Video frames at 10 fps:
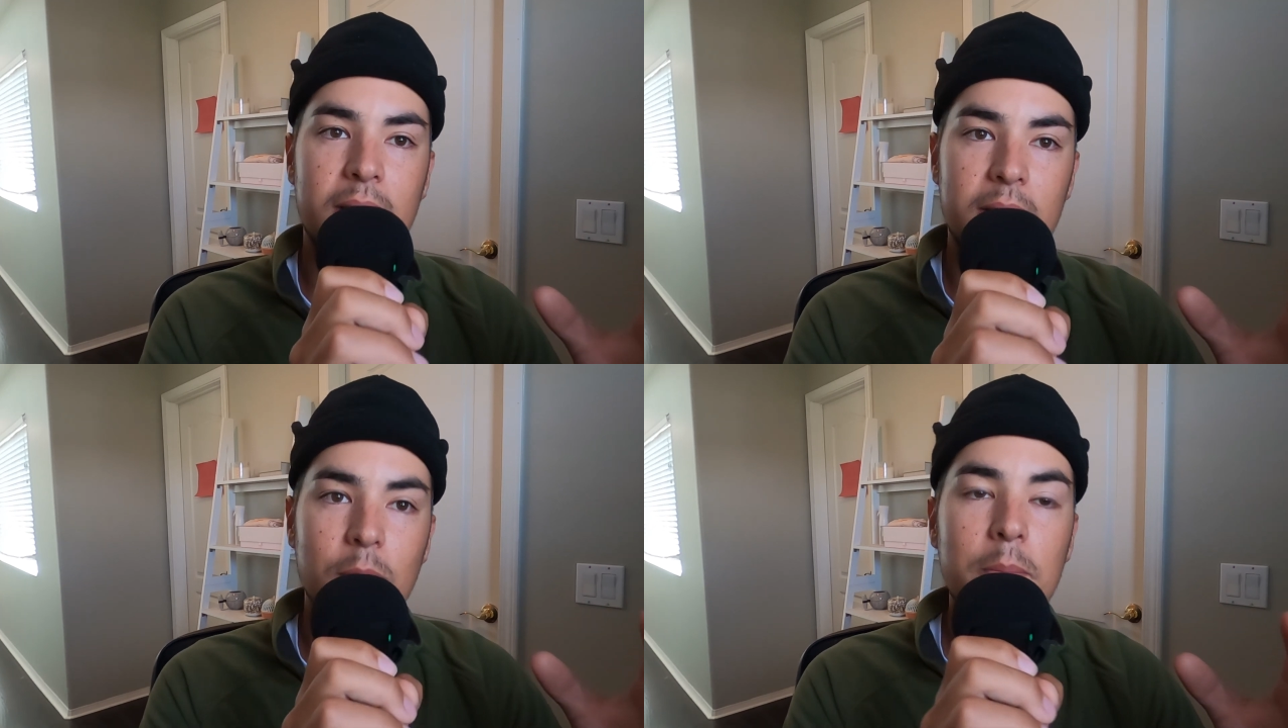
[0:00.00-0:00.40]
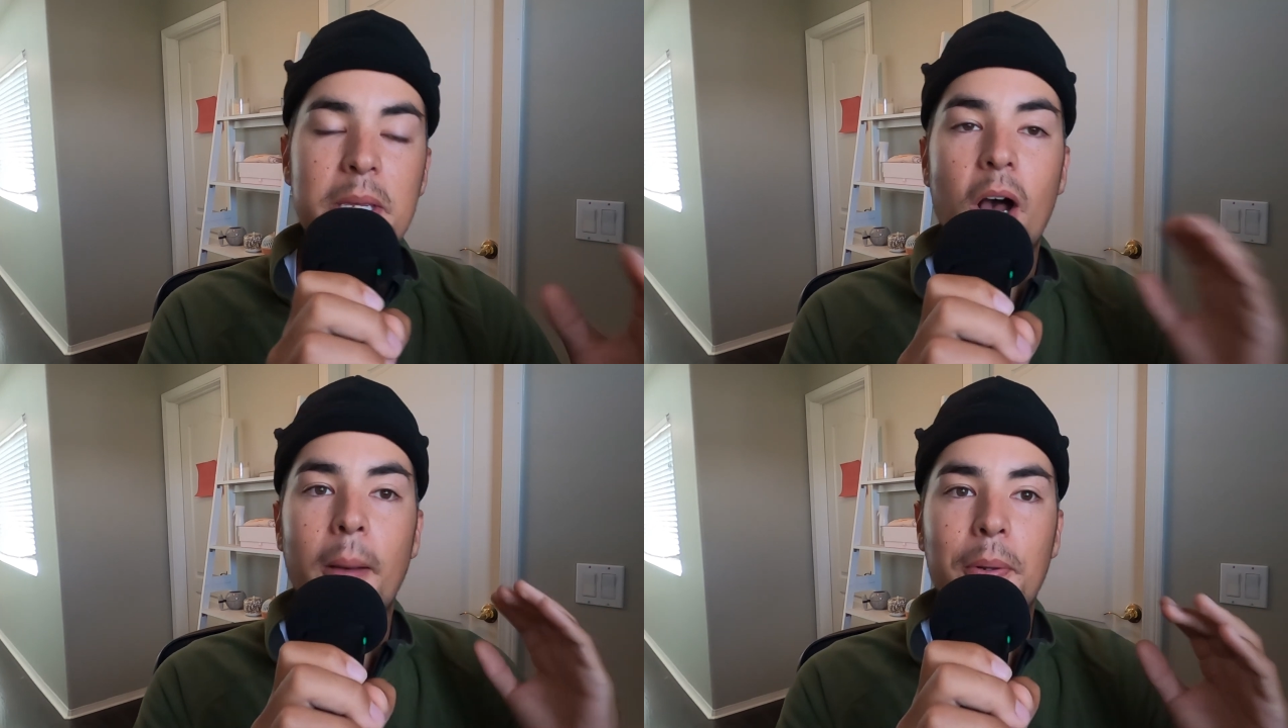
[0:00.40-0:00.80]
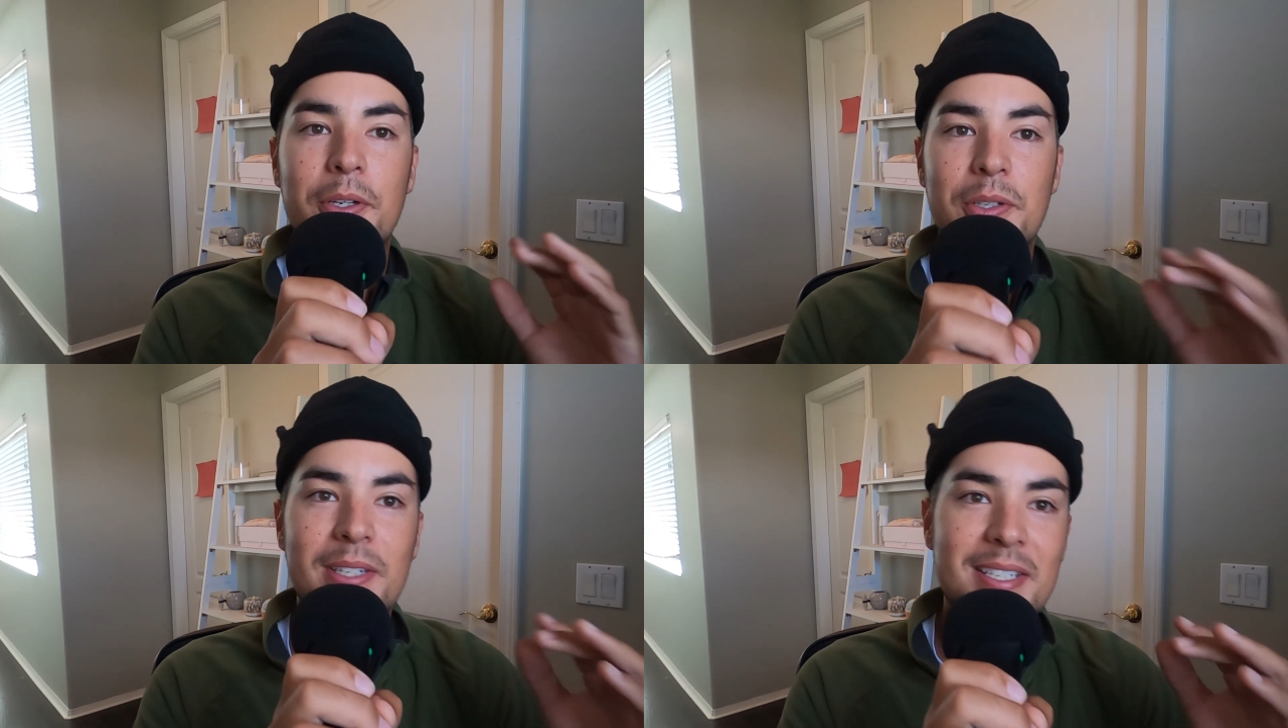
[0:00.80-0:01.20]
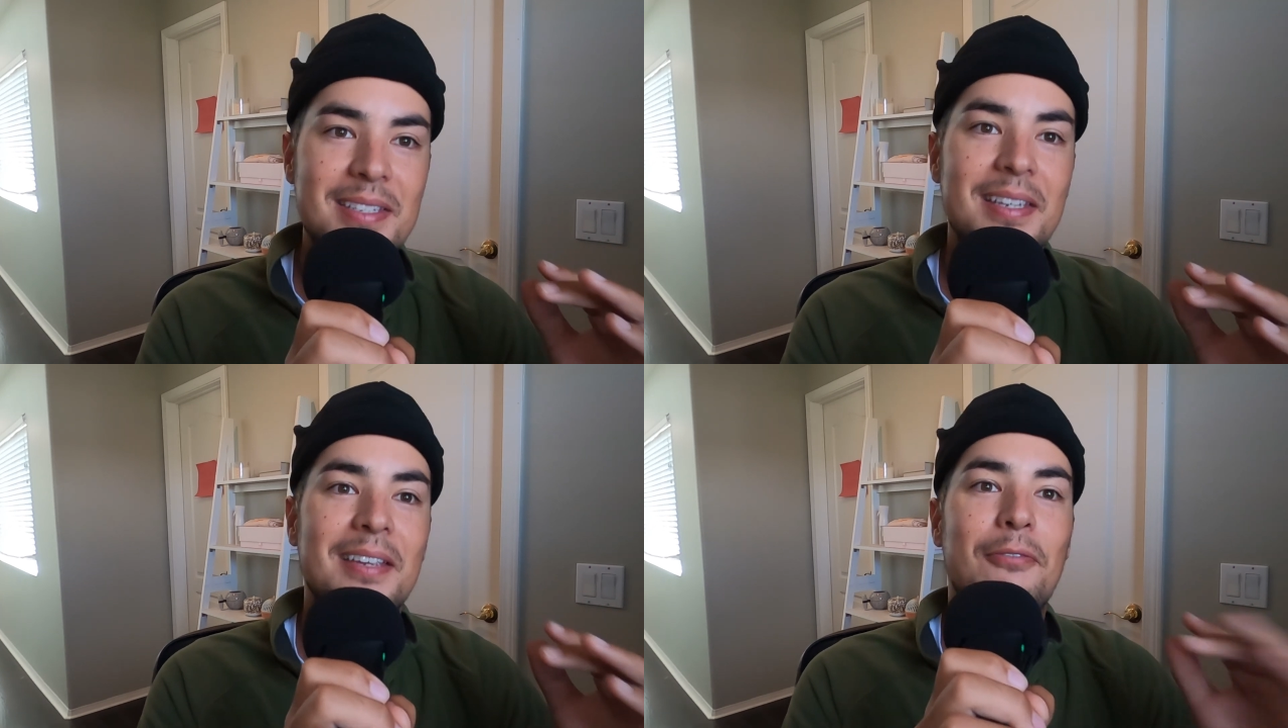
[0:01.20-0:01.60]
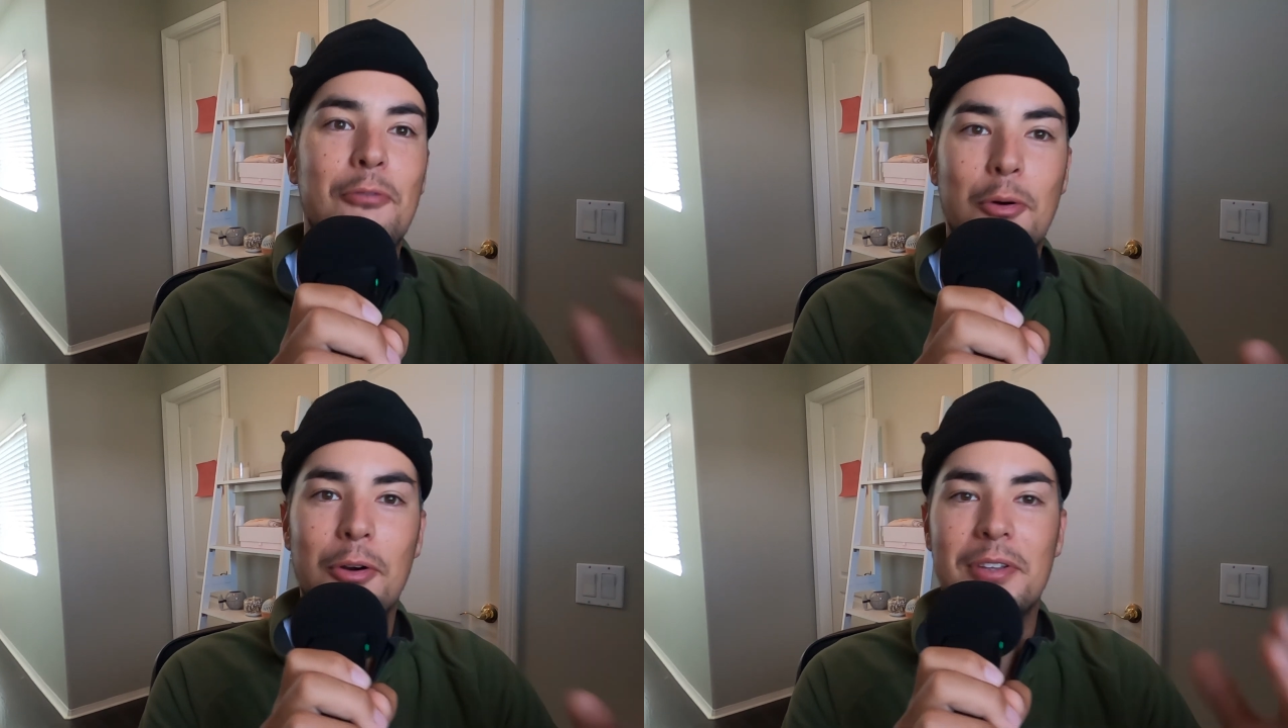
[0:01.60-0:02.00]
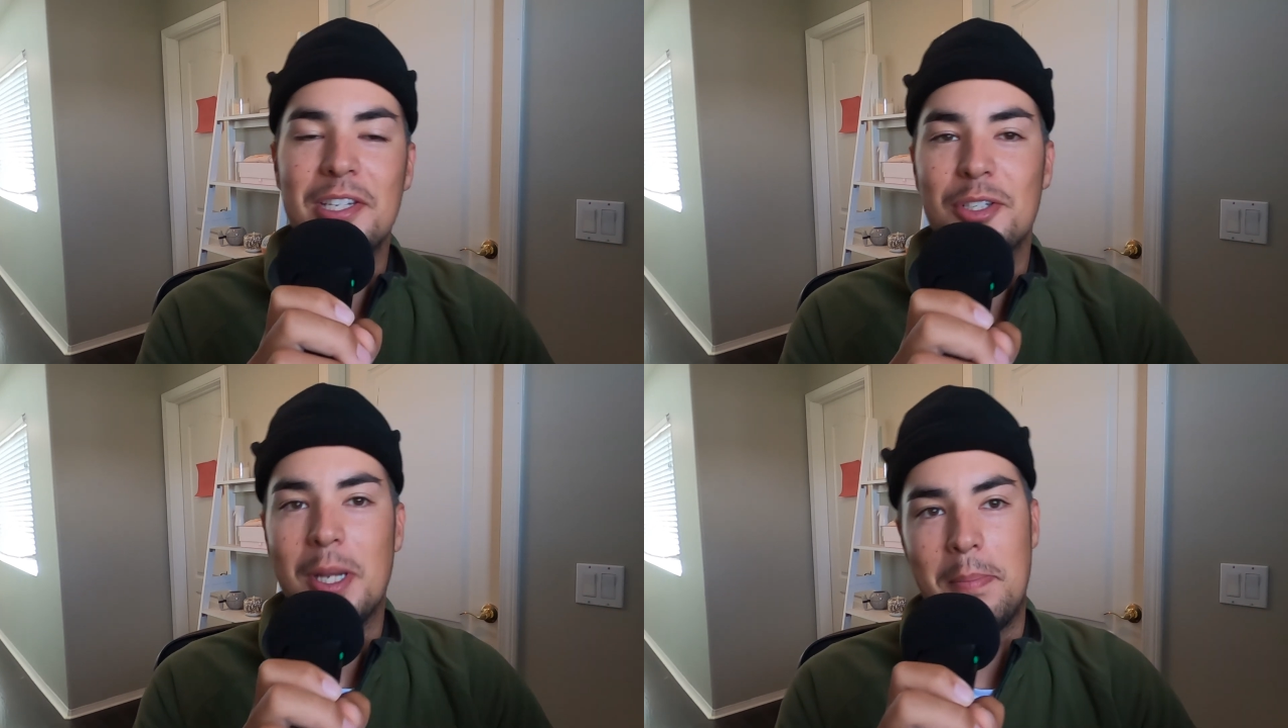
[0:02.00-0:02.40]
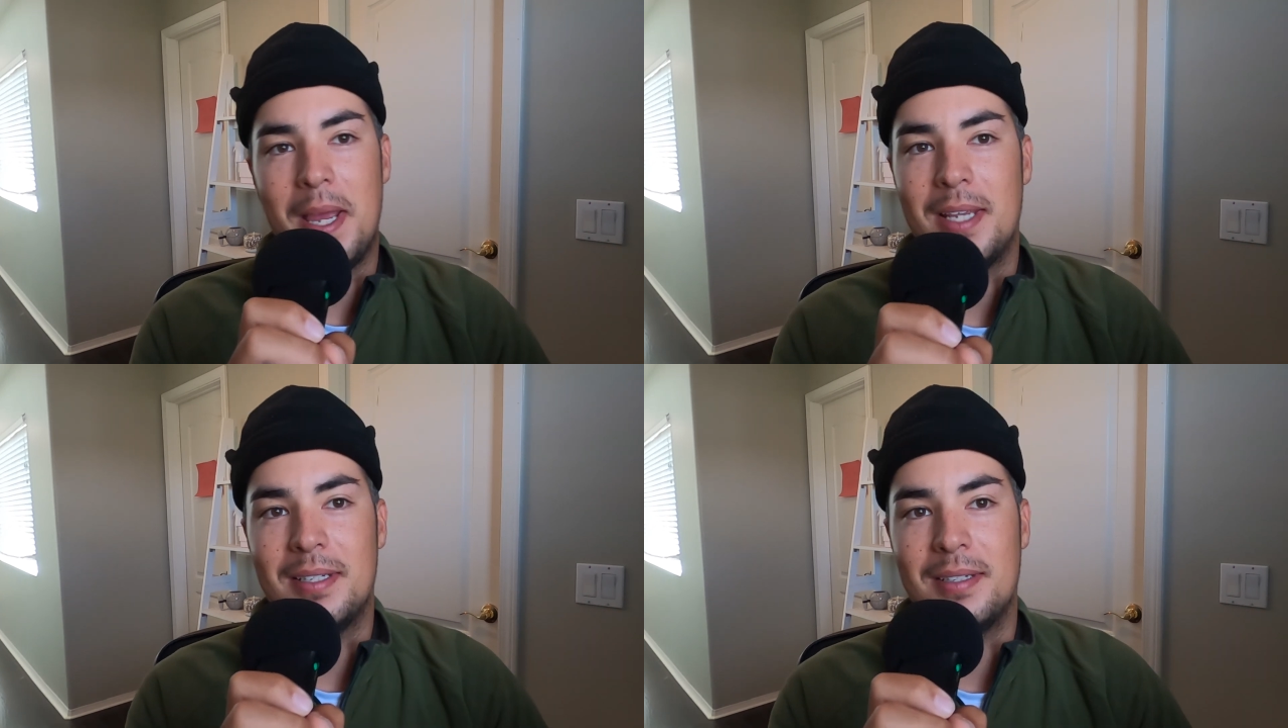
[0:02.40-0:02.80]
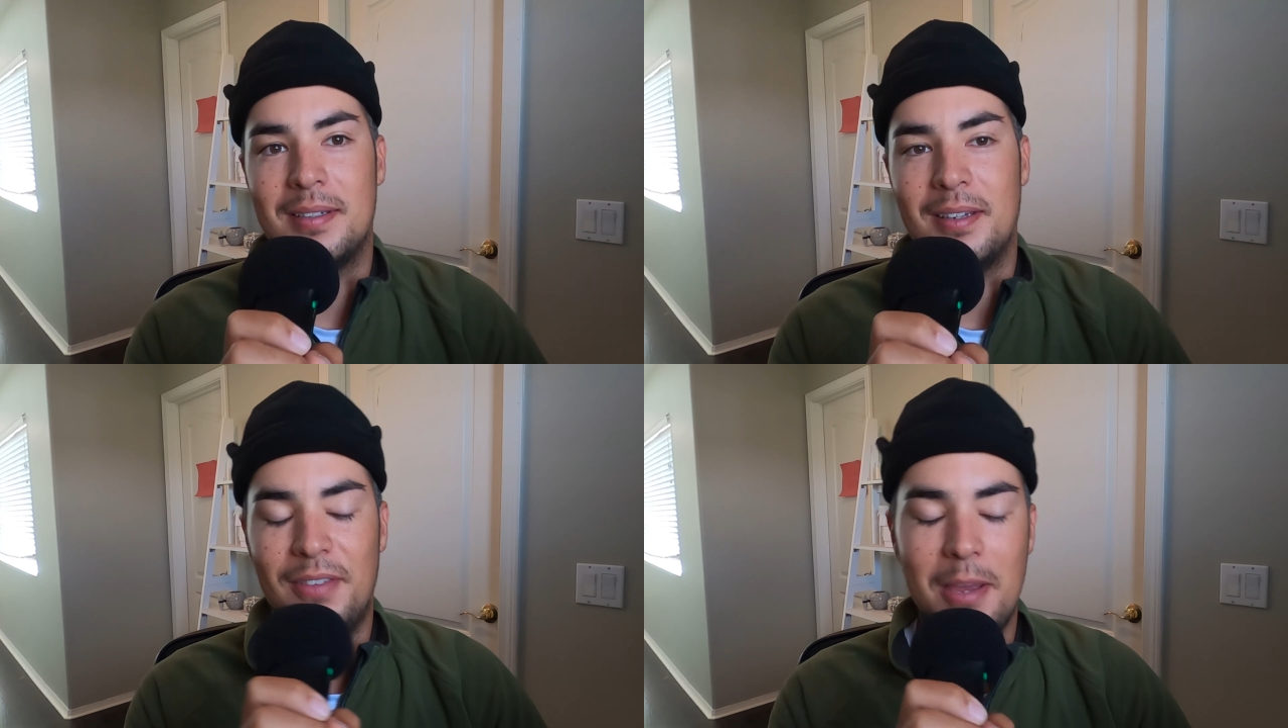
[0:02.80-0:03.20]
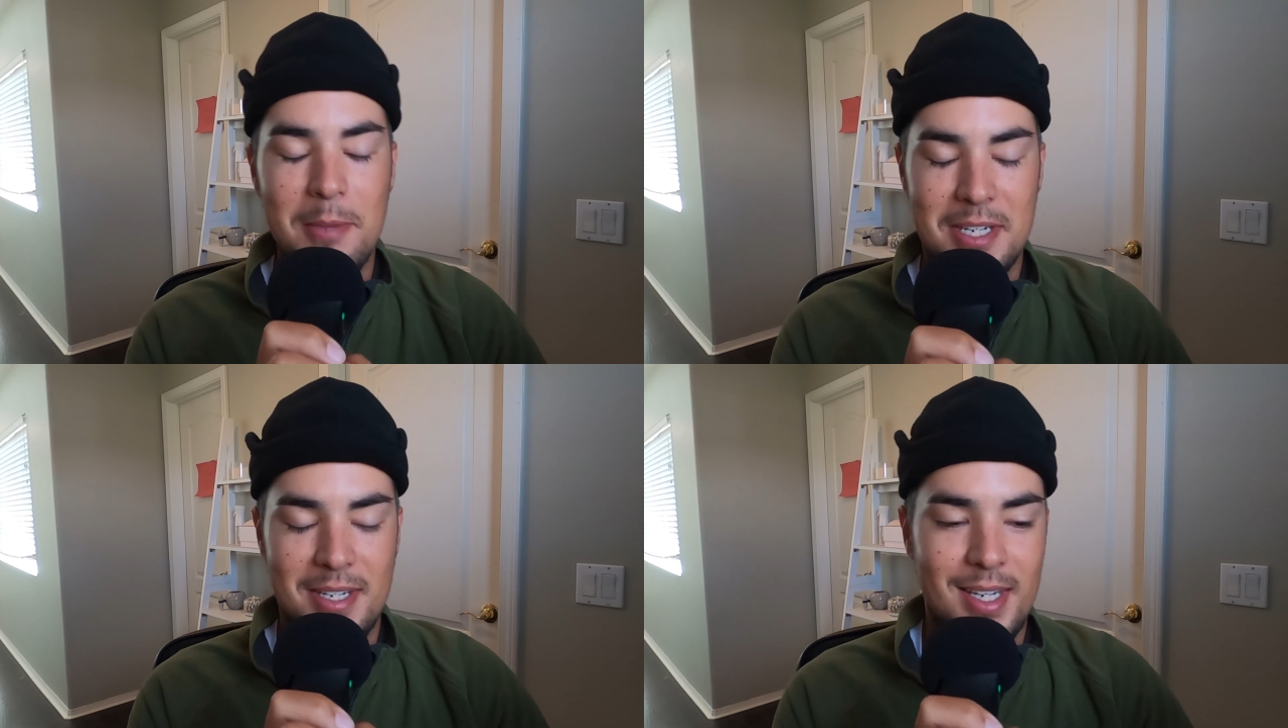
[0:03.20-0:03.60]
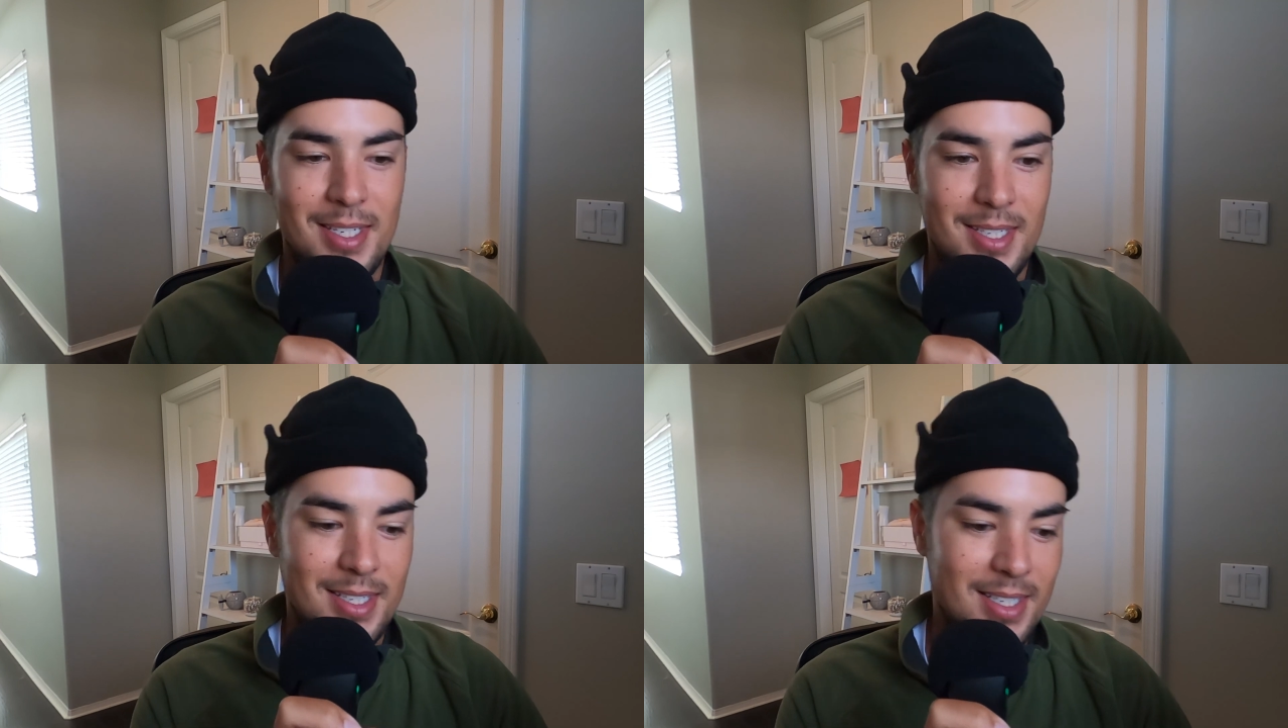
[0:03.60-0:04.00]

will be opportunistic for the striped bass, if that makes sense.